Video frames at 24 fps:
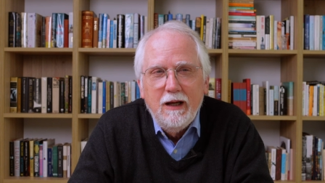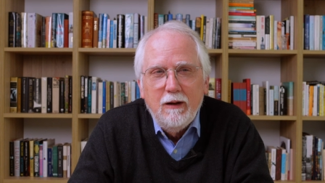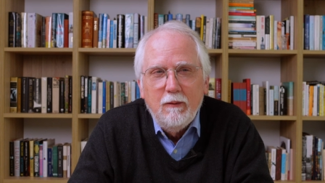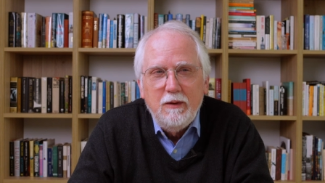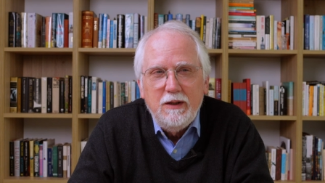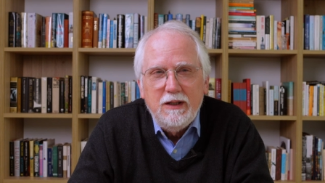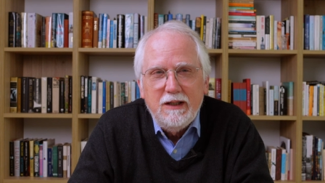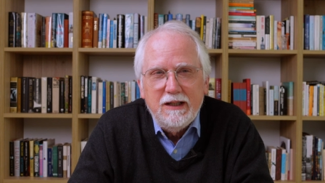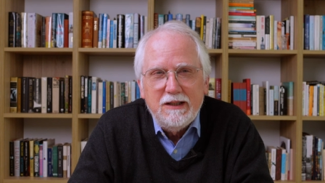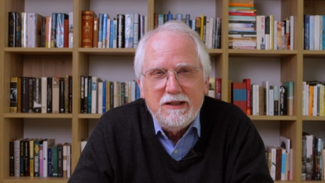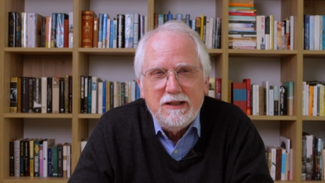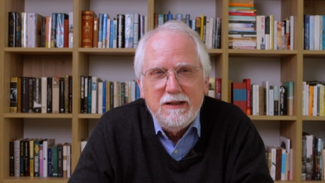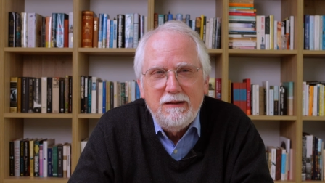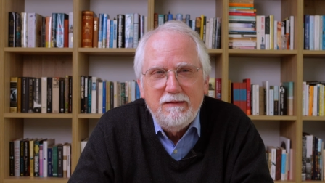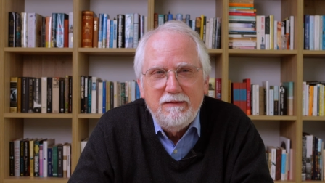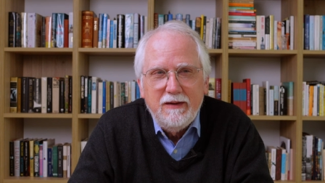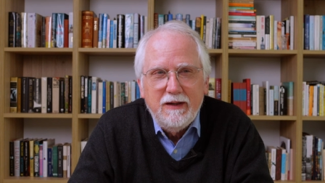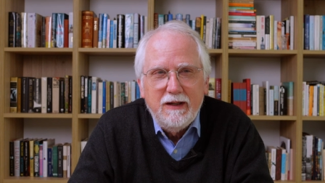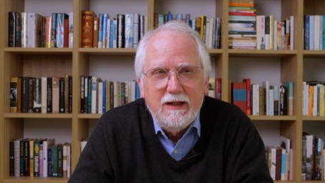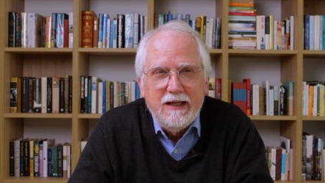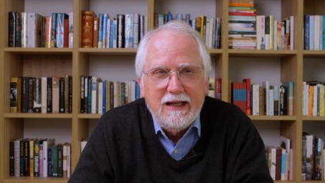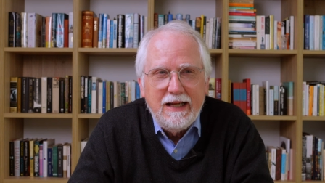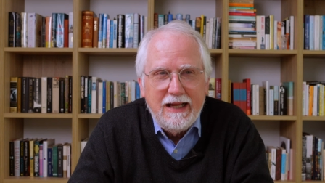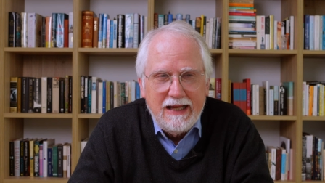When you get to the
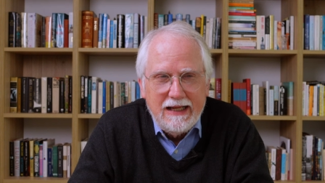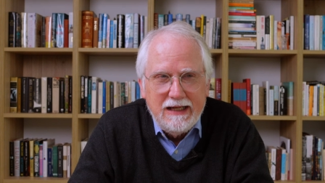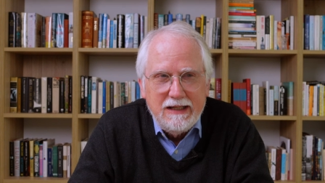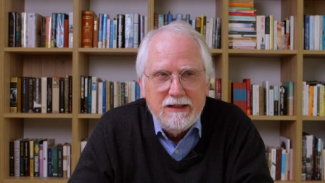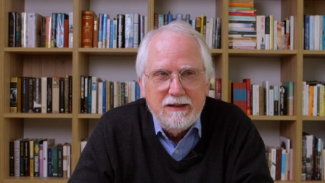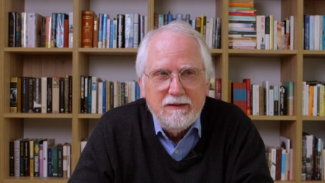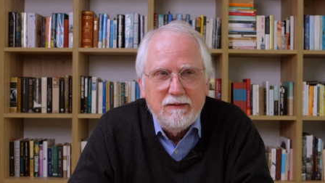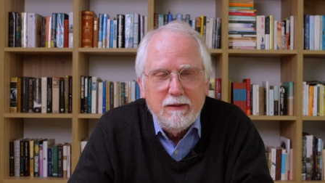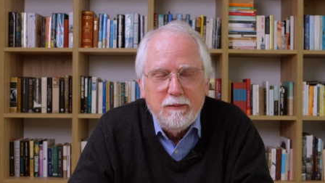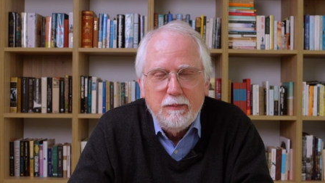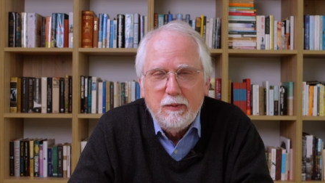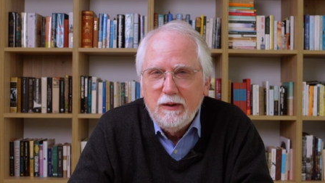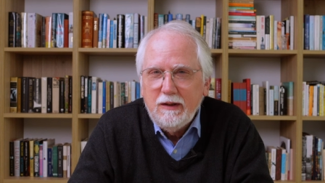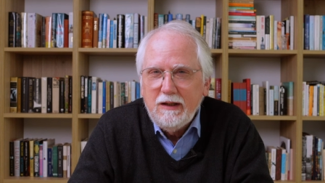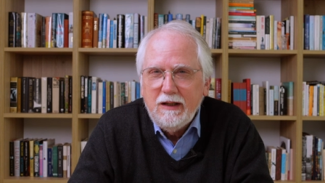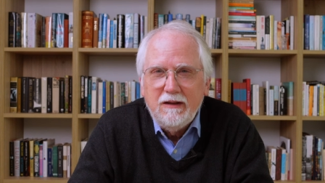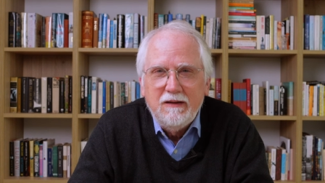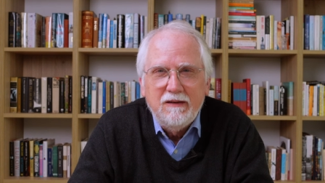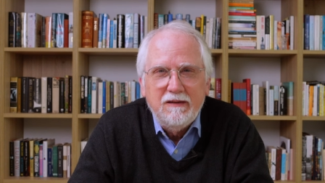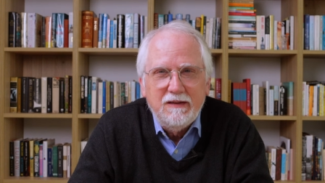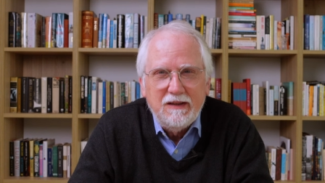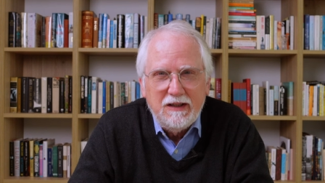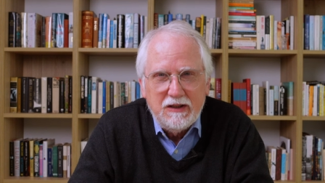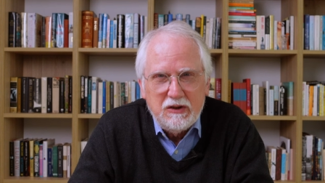very end of the book,
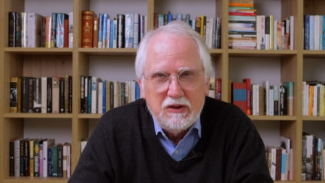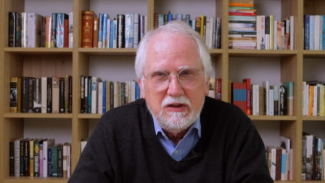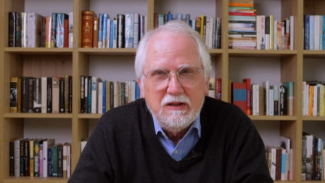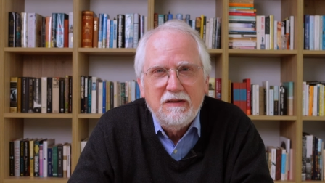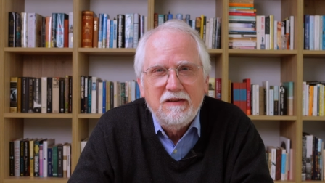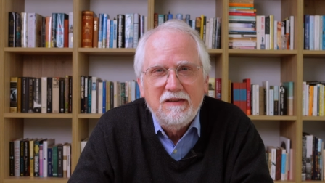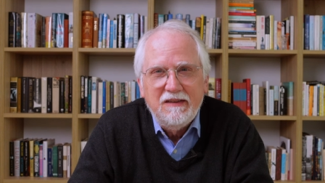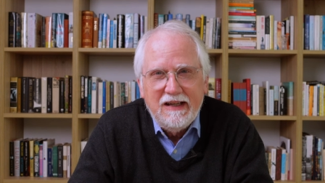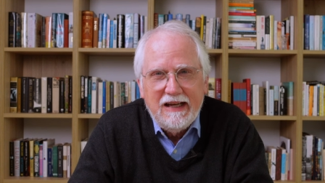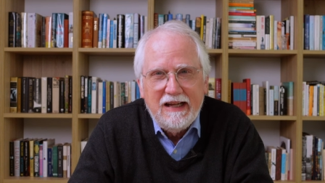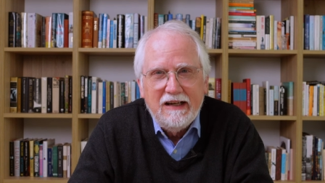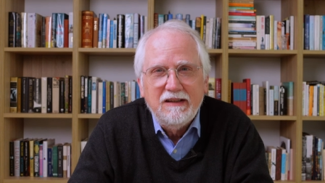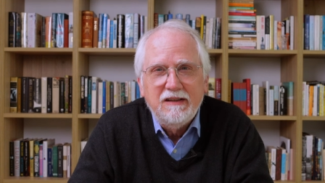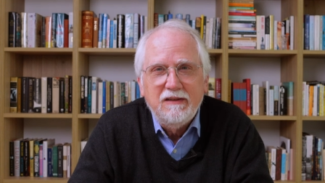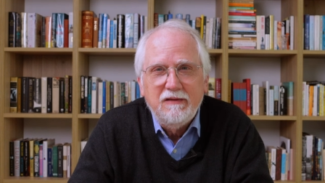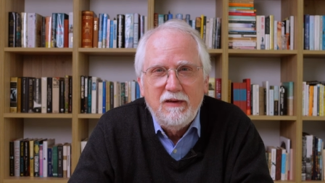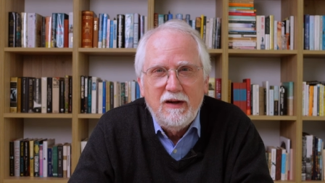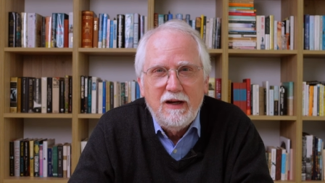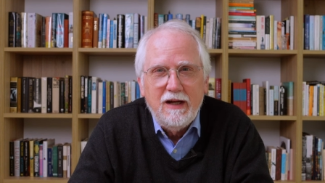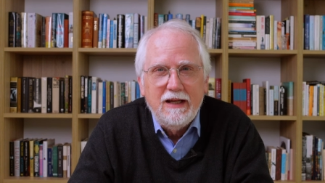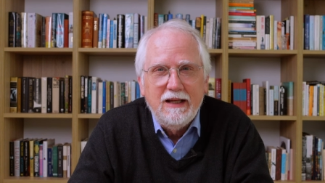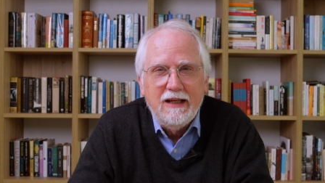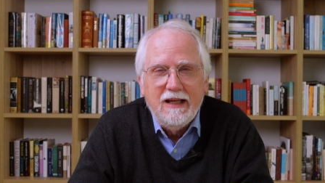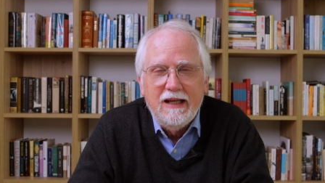it's such a
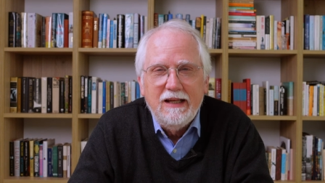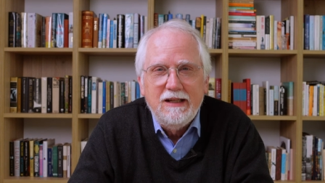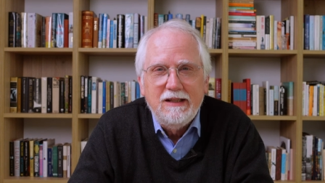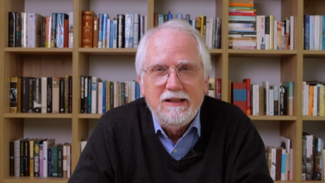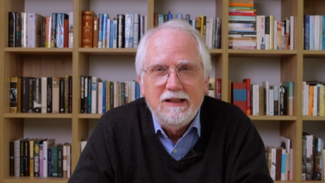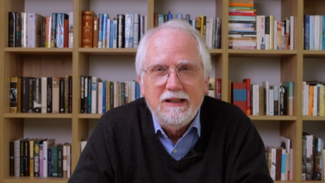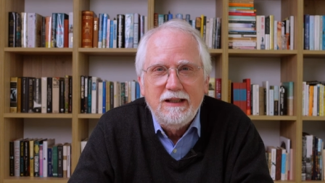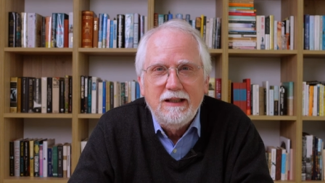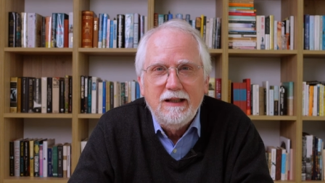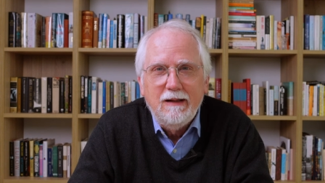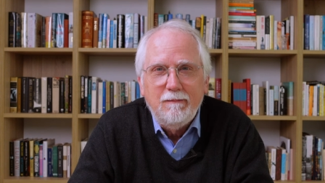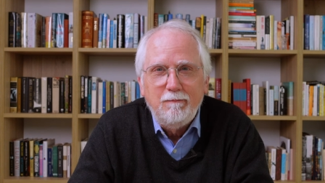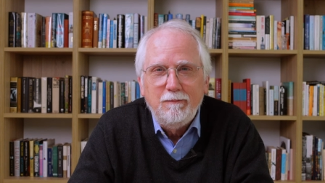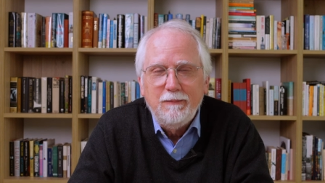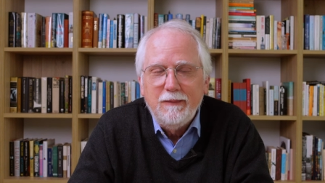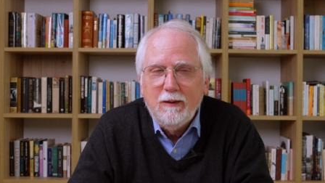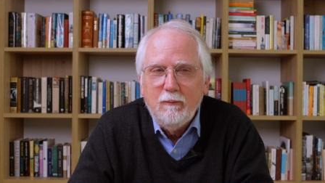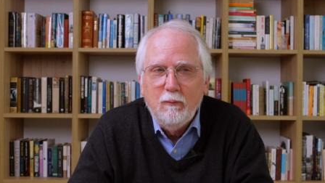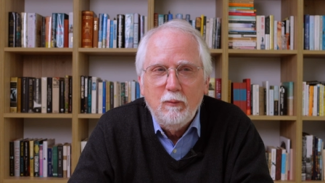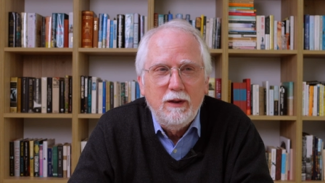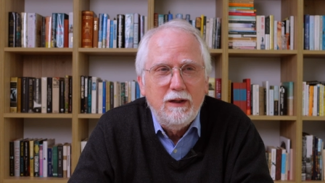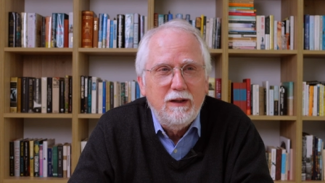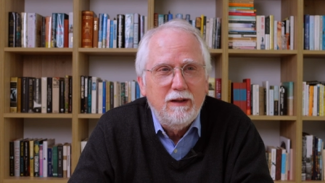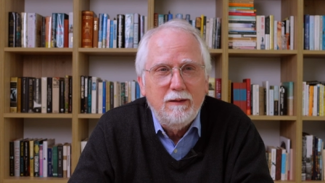satisfying ending.
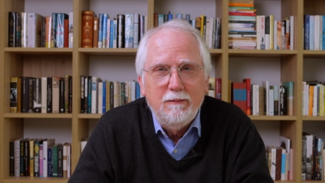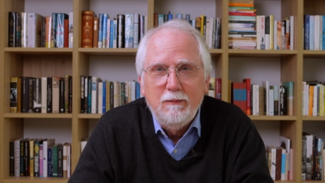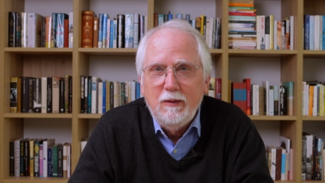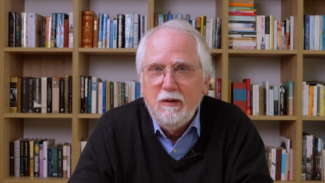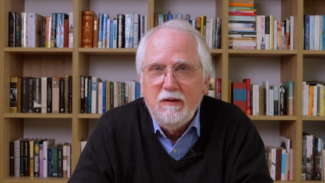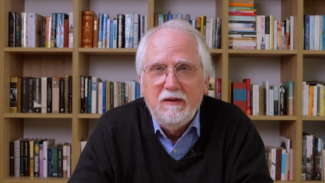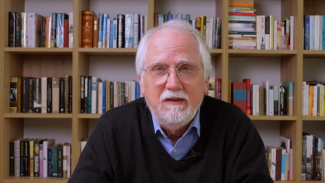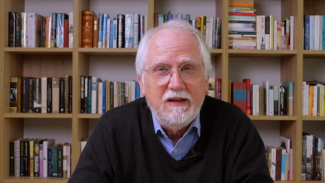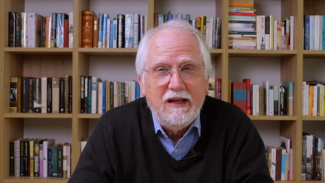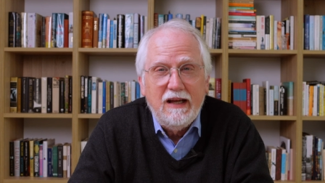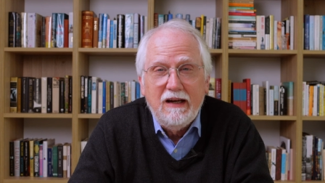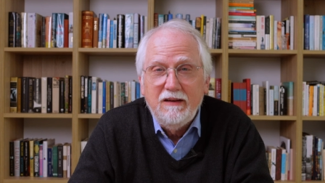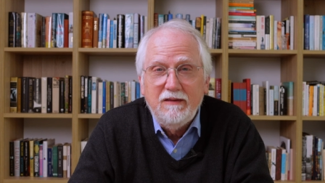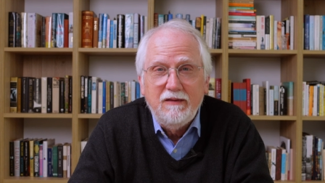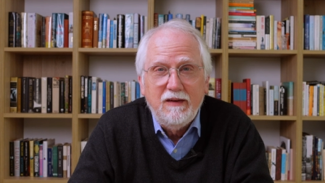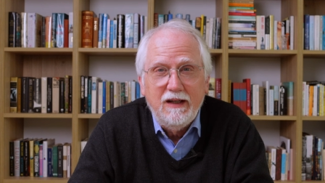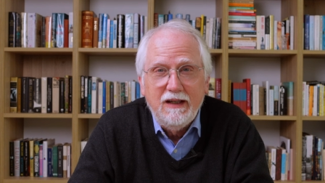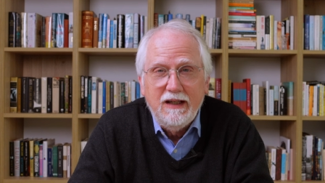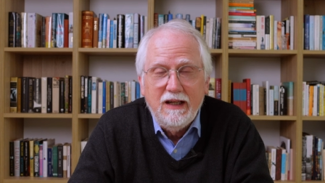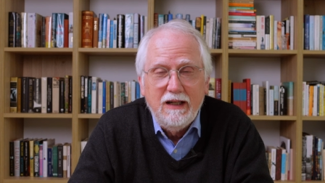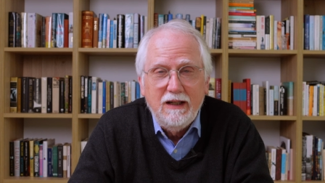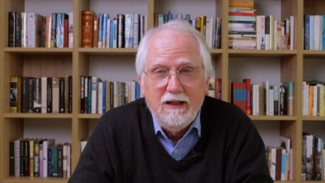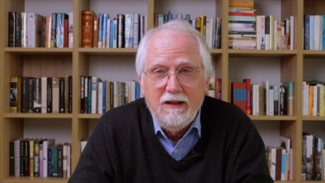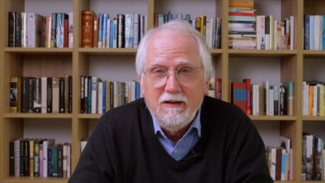One of the most
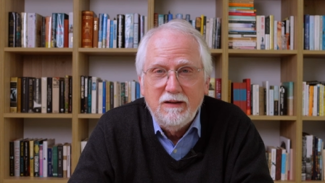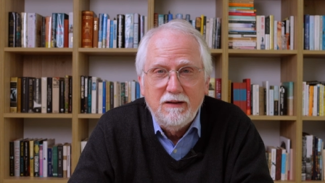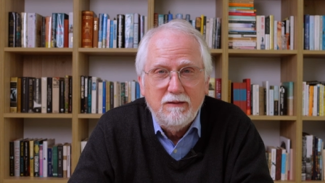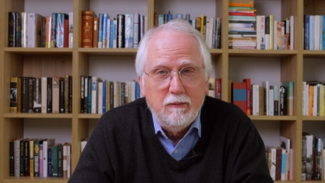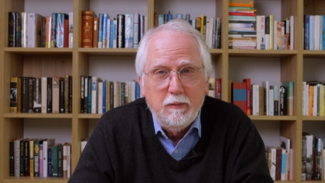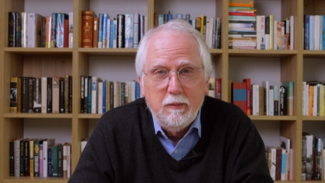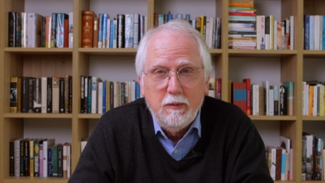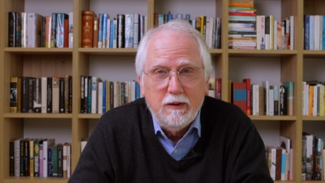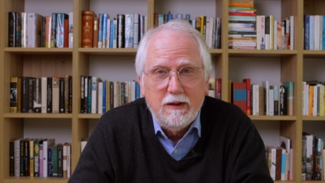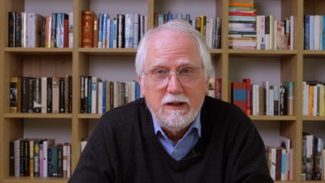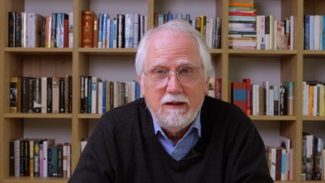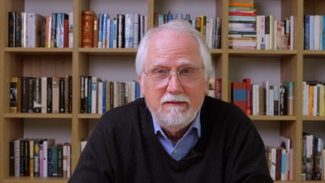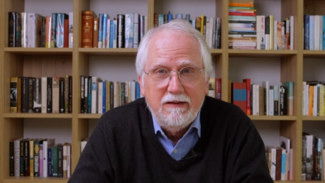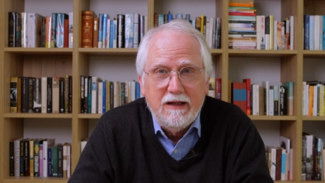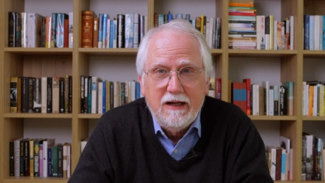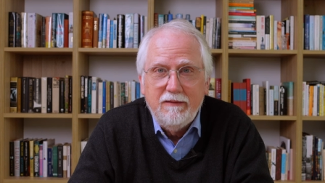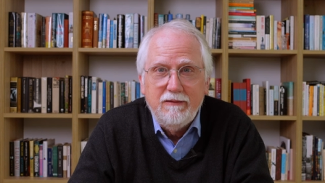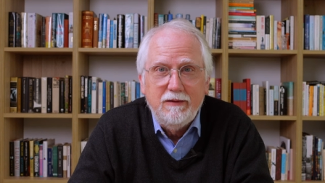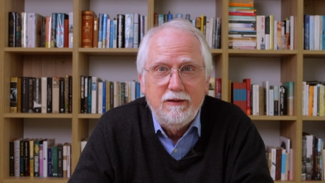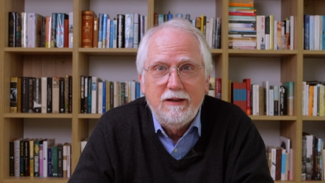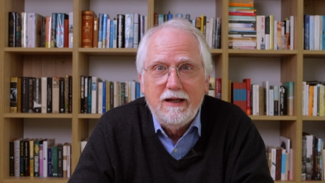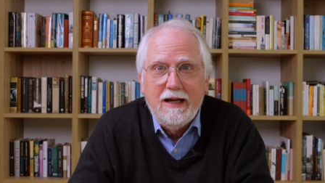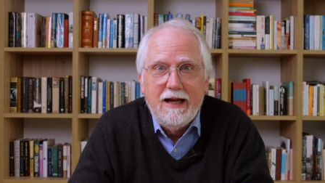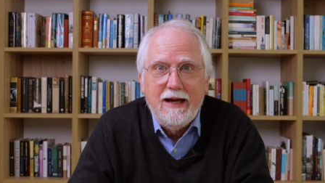satisfying endings of a book I've
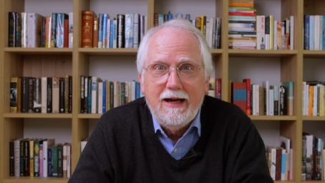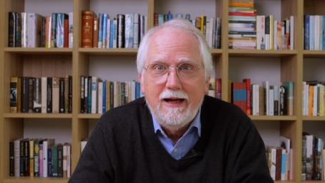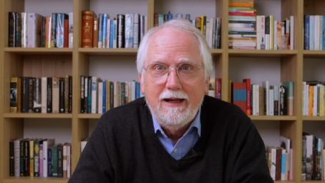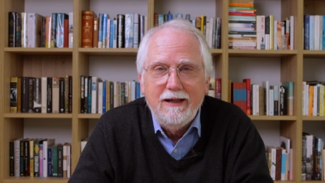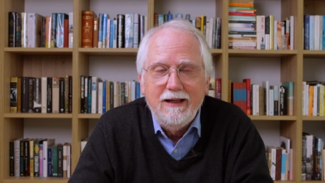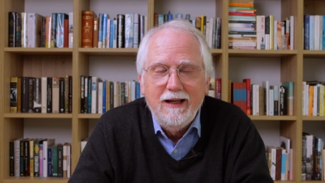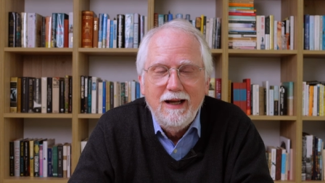ever had.